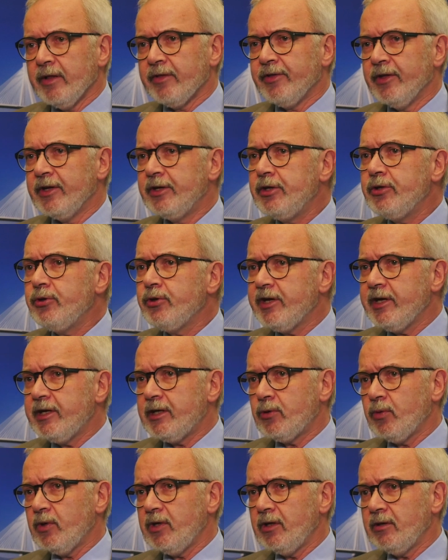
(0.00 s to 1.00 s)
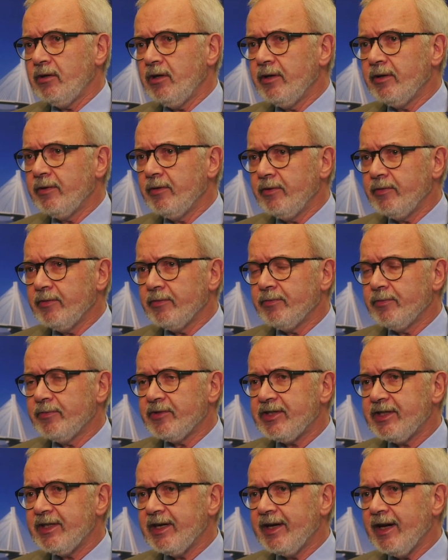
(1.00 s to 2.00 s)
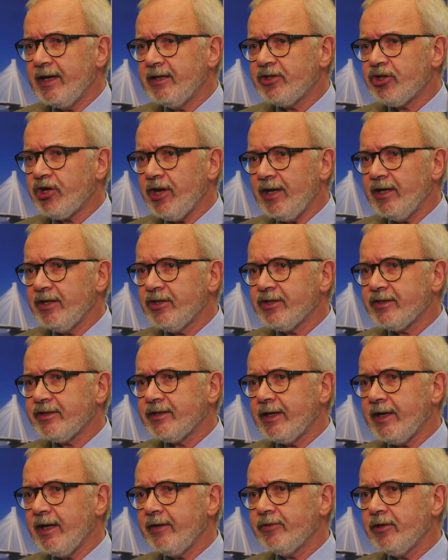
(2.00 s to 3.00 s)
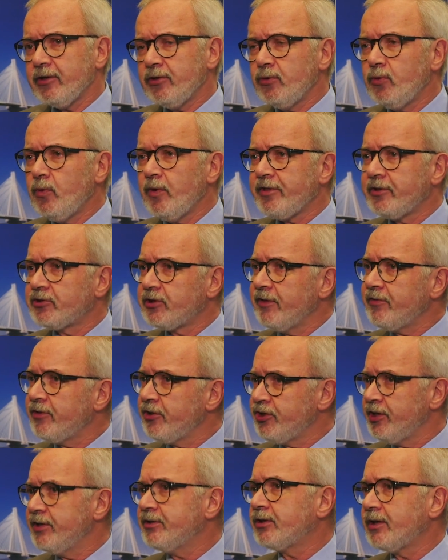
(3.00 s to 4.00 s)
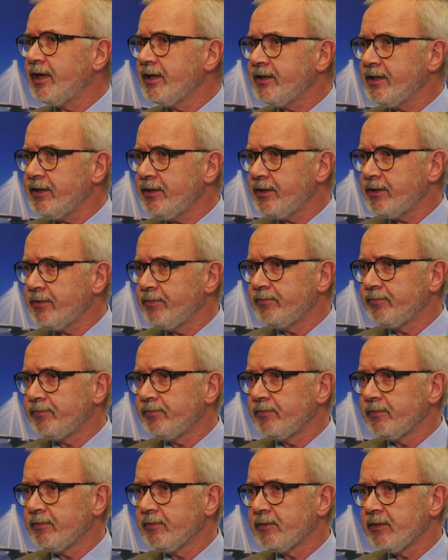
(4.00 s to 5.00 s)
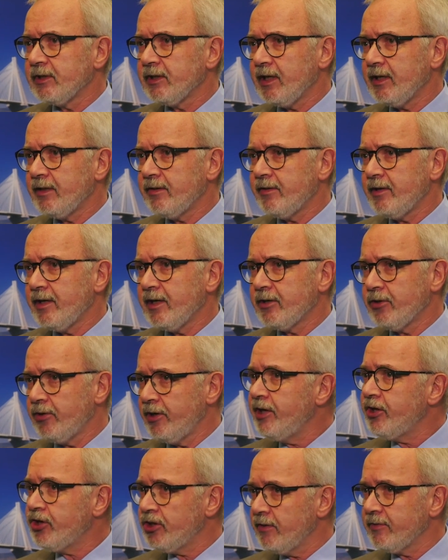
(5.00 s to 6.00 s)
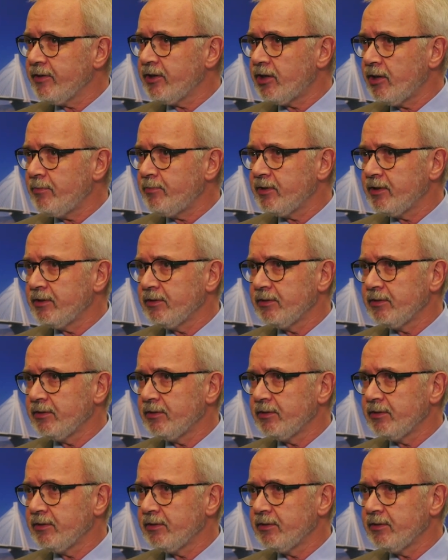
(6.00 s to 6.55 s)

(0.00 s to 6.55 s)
The new year will see again challenges that have to do with the refugees crisis and the cohesion of Europe.